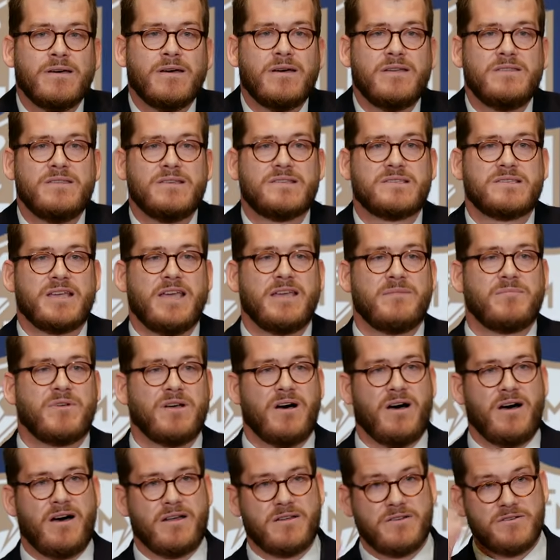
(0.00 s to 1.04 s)
And this same
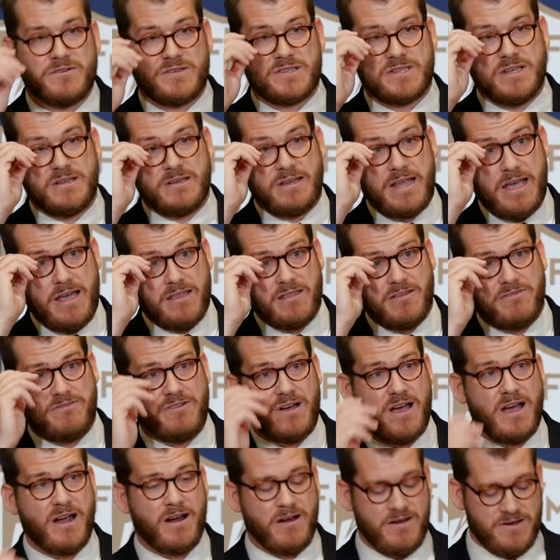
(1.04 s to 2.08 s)
God who sent down the
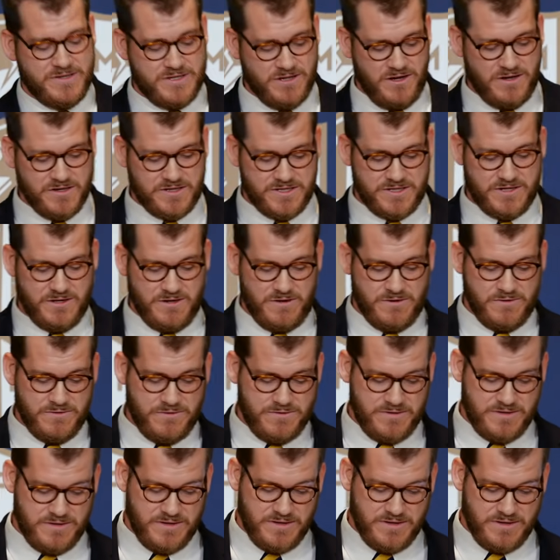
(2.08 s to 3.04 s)
fire has also